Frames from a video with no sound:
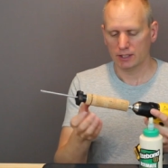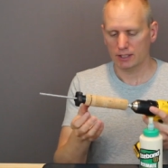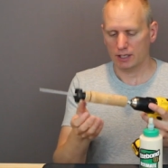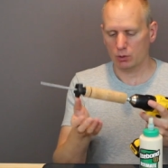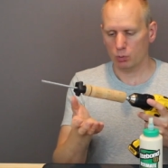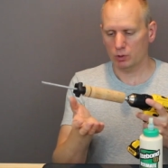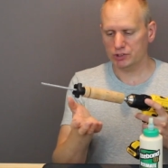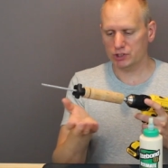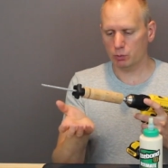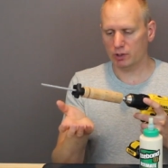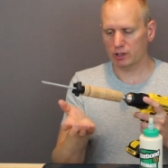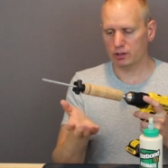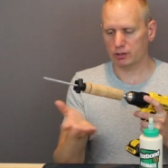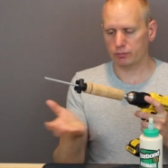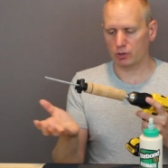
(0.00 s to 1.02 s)
Now what you
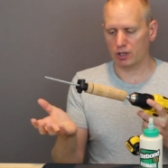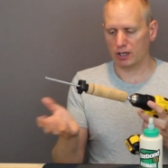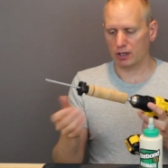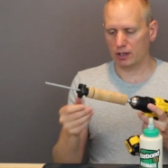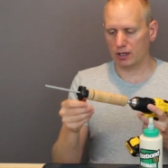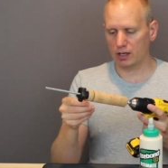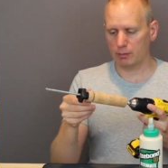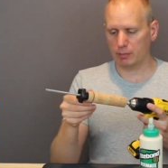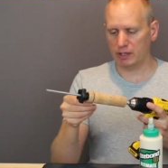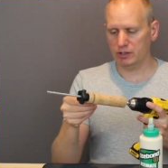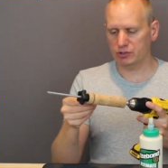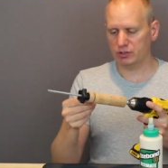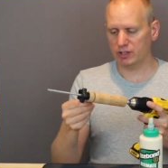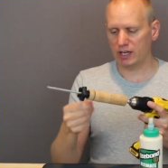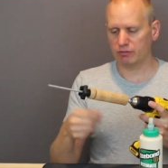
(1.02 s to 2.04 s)
want to look for, I
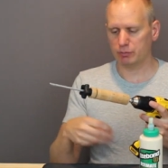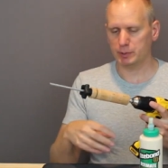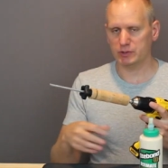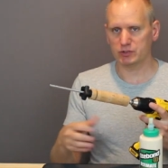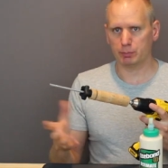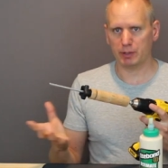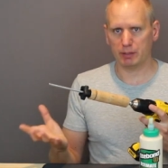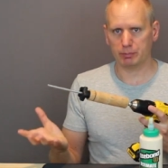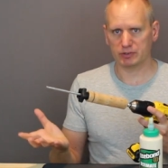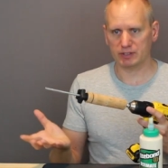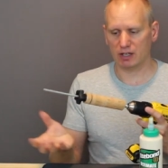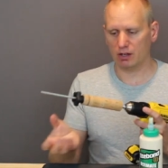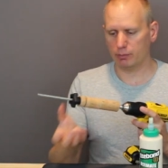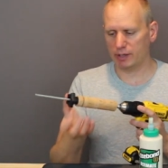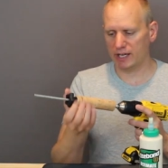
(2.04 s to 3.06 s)
usually have a piece of paper
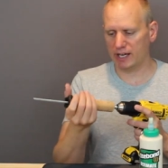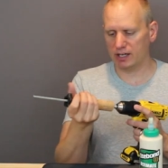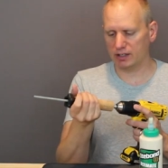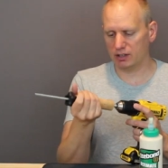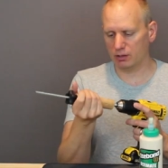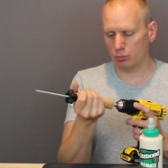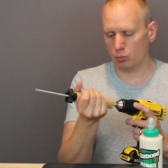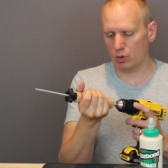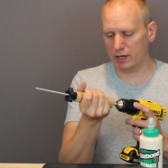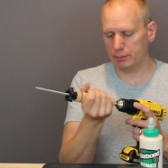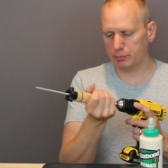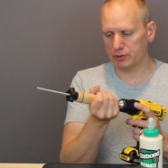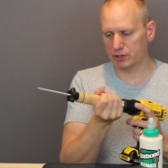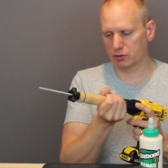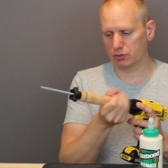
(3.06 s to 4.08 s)
towel in my hand and I'll
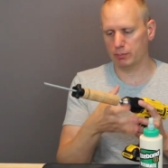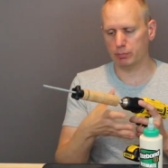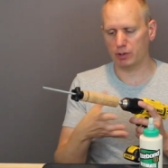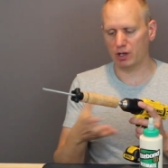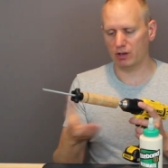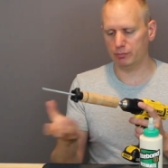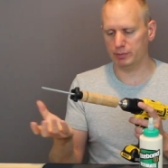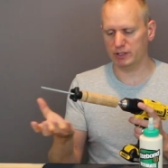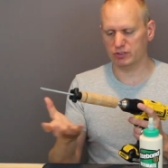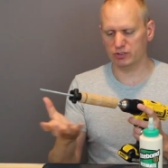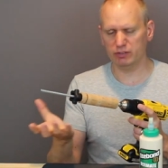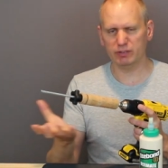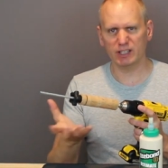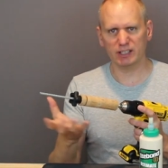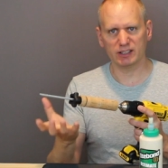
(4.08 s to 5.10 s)
wipe the grip off,
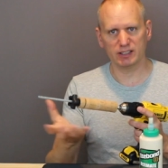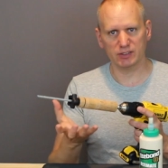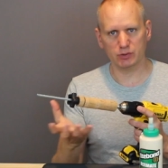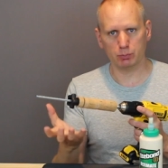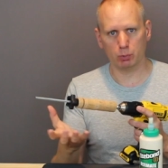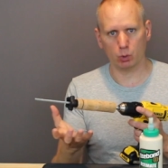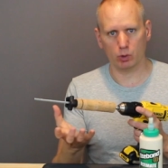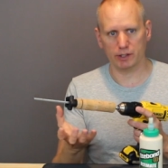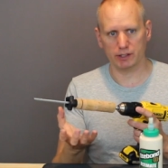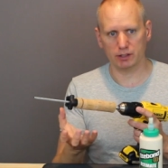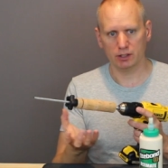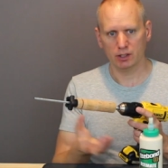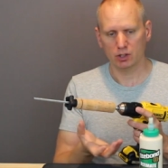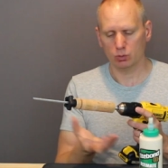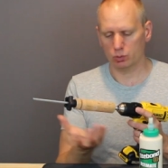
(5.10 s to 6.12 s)
because even at this point
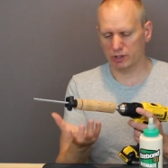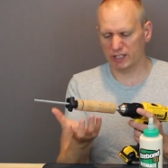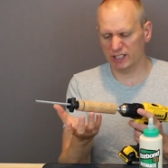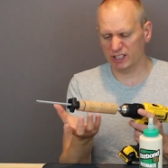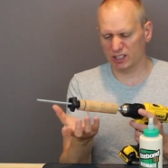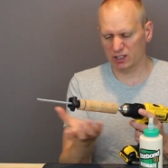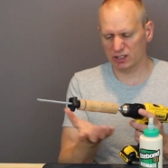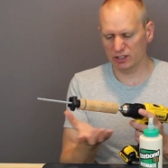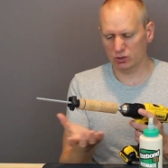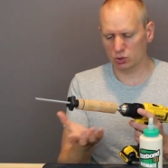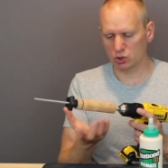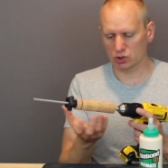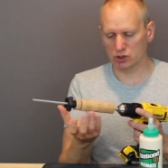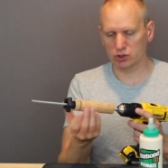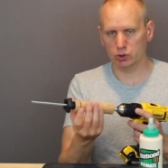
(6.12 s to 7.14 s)
we're getting a little
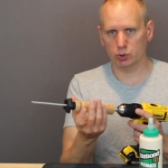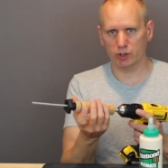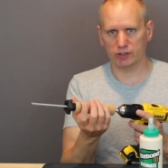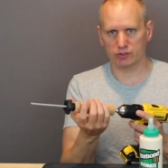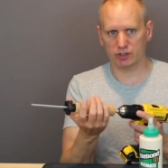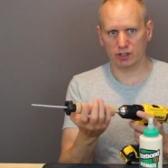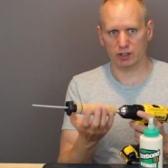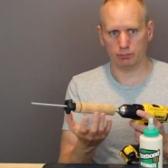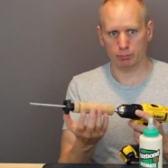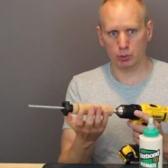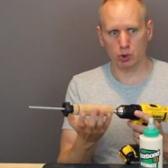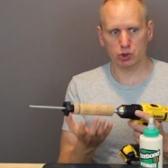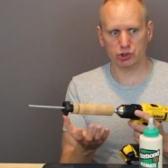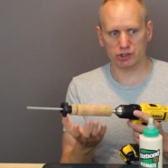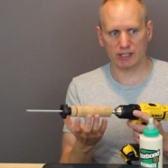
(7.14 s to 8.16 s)
glue that's getting
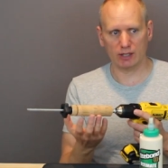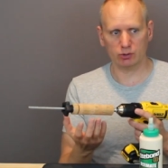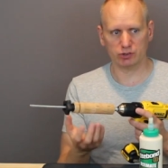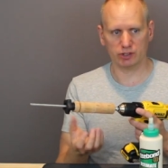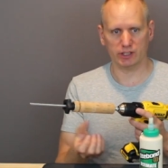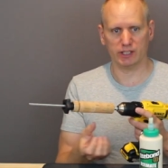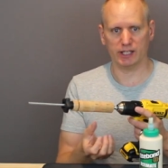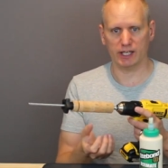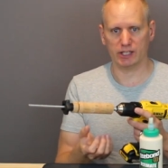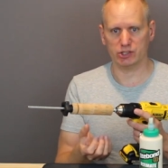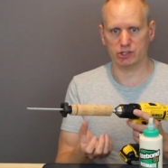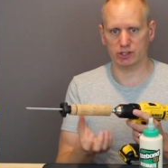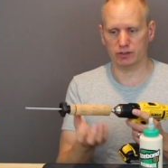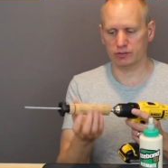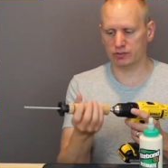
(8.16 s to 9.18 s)
pushed out to the
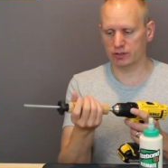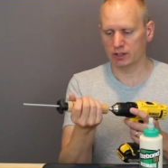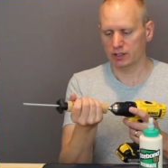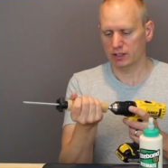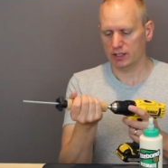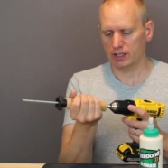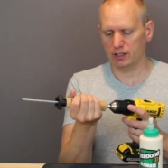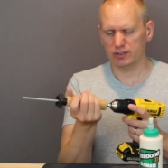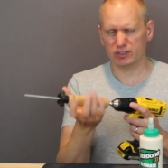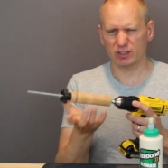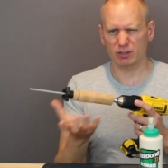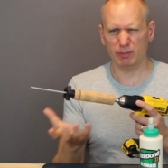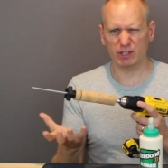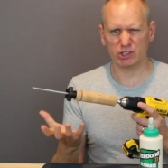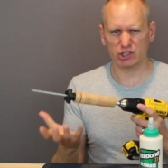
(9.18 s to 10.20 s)
edges. And it's
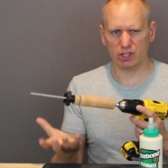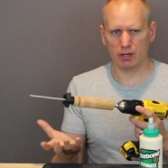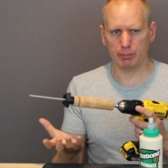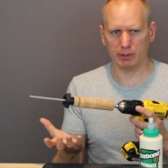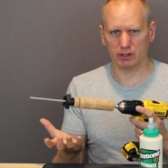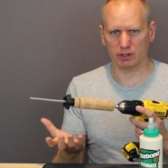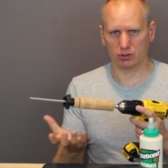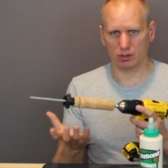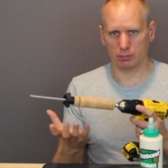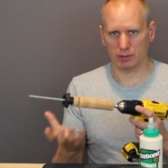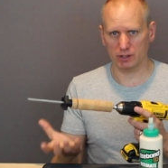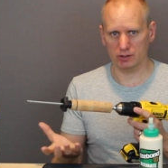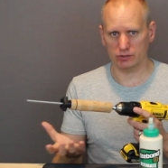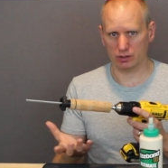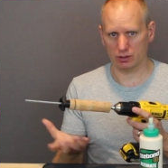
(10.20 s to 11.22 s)
going to make shaping the grip
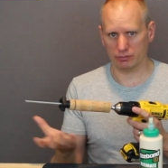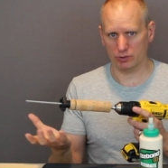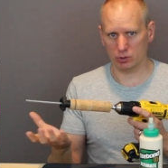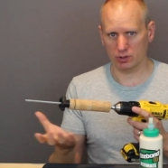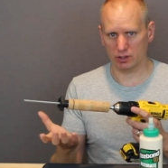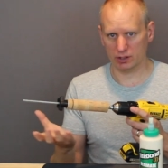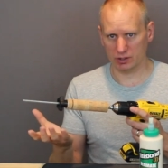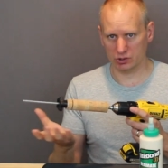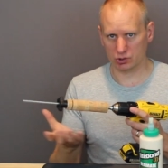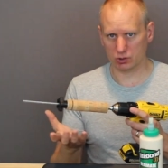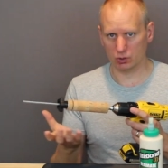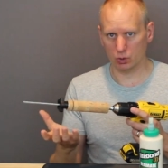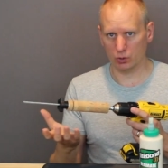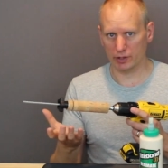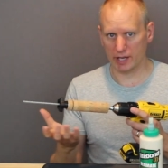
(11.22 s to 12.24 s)
easier if you can
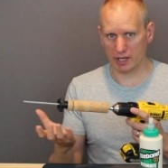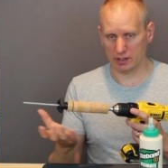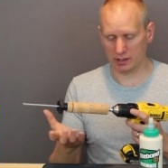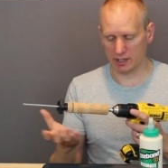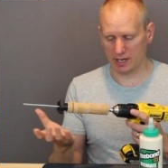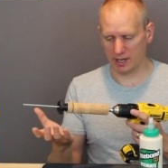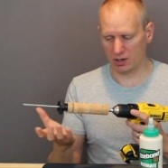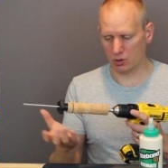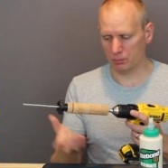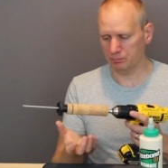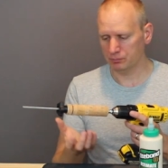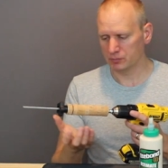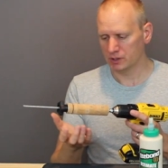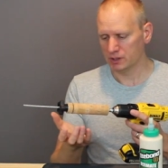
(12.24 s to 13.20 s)
control that now.